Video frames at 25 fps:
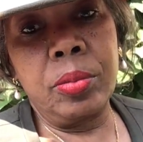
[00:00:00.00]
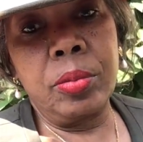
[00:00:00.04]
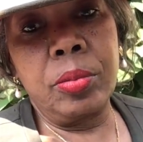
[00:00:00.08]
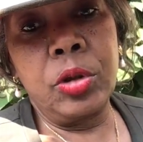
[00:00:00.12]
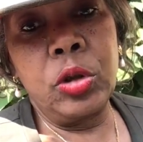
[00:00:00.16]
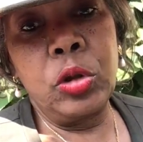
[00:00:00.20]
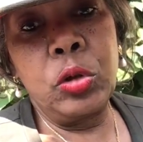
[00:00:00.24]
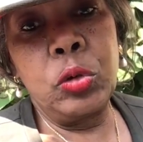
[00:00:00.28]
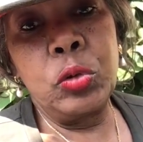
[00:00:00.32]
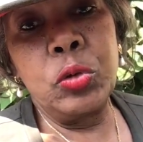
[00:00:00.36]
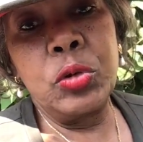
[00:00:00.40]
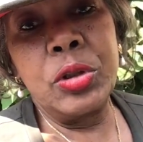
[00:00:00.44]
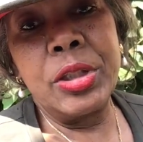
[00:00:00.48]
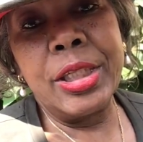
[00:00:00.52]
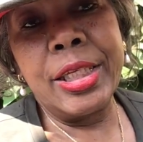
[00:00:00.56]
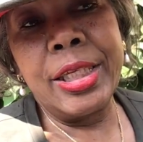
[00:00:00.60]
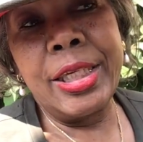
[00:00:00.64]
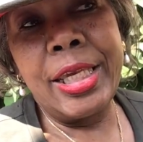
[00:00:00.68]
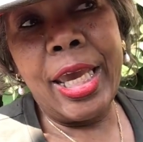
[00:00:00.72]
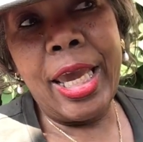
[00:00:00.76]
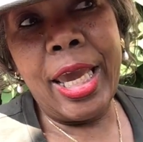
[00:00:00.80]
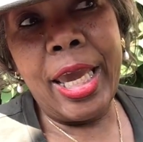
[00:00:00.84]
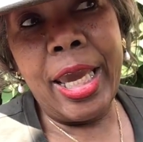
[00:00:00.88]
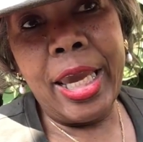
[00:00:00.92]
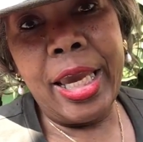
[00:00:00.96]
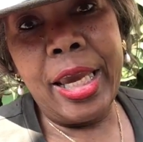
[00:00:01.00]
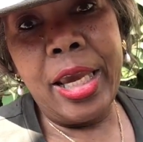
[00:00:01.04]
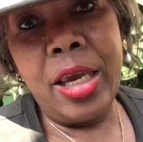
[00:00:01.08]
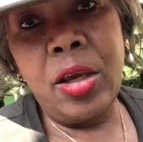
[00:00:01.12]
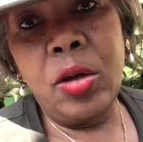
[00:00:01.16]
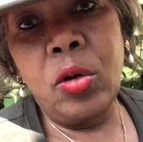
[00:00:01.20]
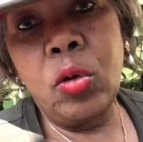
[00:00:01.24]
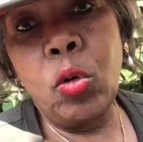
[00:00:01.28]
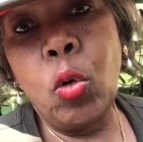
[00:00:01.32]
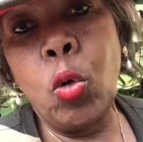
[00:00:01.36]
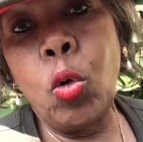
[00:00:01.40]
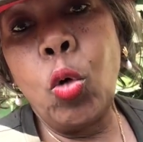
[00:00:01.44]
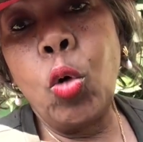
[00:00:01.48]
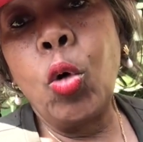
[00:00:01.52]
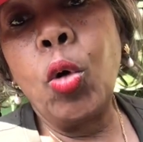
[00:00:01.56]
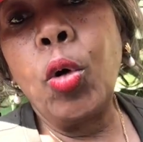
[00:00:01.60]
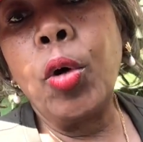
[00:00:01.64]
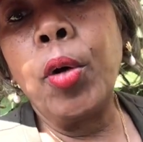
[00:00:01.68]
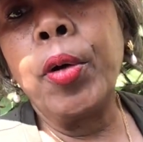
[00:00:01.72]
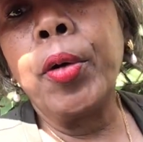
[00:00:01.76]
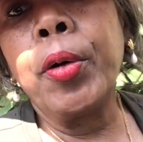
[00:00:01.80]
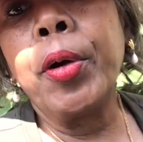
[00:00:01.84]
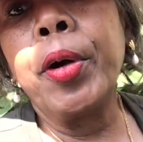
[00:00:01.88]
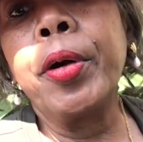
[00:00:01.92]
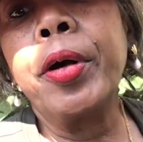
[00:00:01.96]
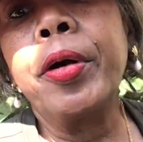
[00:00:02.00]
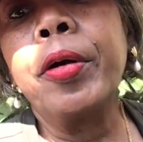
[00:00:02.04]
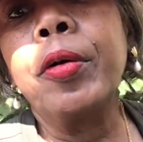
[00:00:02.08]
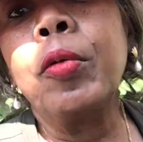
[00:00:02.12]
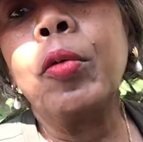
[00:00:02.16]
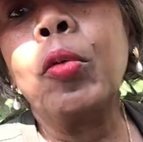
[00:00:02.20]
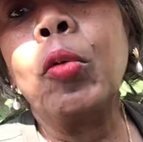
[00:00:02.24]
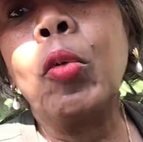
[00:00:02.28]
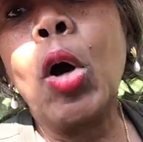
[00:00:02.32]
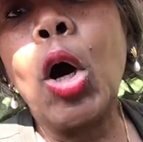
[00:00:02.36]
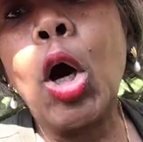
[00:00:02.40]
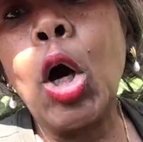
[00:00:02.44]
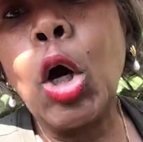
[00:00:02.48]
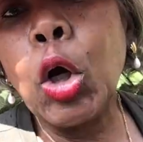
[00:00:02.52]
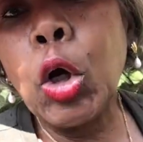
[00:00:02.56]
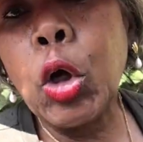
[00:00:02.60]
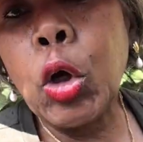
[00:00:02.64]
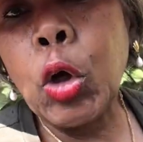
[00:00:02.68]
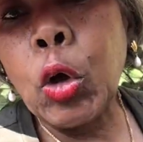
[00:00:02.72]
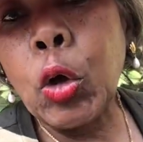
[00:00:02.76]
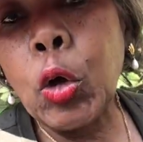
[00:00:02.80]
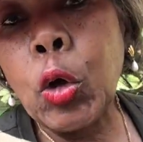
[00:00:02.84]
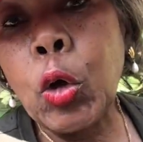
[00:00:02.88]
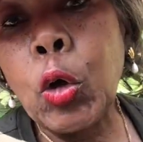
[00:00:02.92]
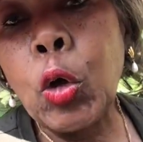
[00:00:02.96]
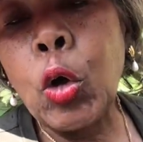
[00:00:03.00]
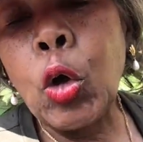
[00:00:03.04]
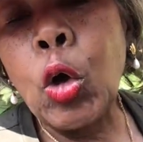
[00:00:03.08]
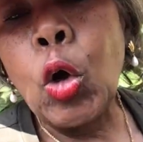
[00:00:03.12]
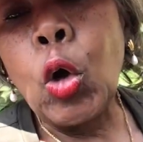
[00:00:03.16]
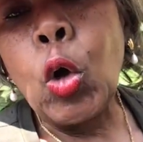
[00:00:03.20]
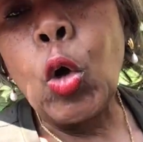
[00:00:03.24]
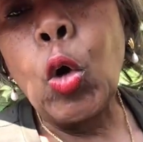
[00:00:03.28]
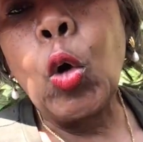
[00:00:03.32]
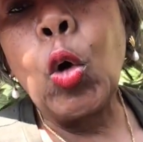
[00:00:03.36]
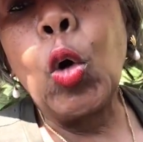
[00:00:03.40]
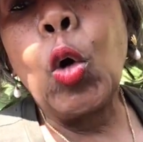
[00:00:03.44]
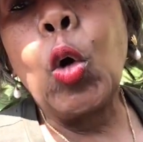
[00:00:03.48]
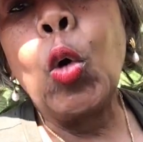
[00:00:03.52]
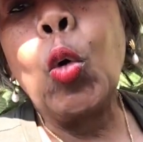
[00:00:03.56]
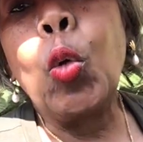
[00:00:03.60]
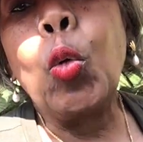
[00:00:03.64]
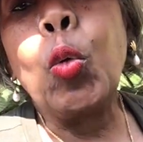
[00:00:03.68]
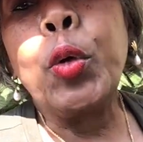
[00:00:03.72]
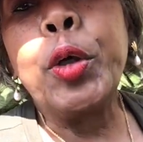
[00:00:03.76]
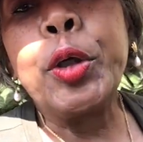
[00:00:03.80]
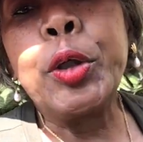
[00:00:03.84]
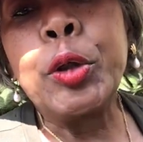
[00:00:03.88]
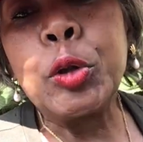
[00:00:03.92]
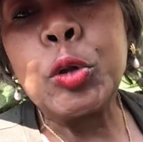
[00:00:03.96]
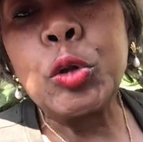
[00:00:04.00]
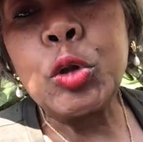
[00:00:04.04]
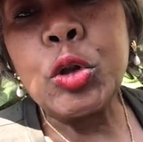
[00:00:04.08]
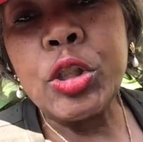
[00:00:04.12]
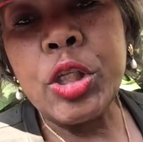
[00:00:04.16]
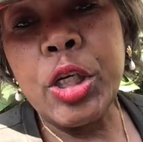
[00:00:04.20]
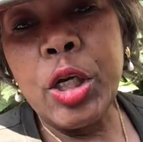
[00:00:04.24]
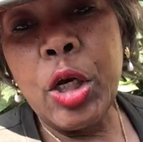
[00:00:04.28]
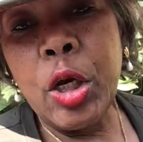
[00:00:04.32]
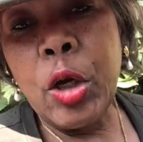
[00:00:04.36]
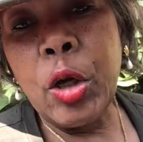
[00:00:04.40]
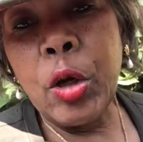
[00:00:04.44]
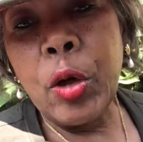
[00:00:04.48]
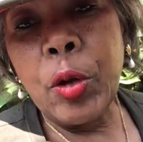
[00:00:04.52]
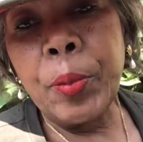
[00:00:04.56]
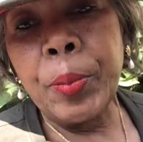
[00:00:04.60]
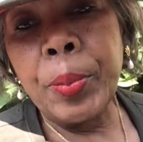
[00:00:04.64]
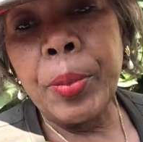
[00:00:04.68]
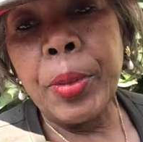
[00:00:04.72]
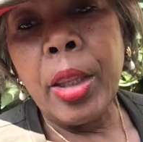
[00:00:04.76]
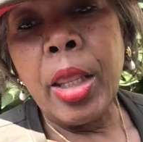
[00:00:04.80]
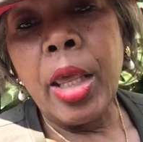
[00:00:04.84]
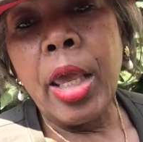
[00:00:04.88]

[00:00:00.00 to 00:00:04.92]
use a cane or a walker or a wheelchair.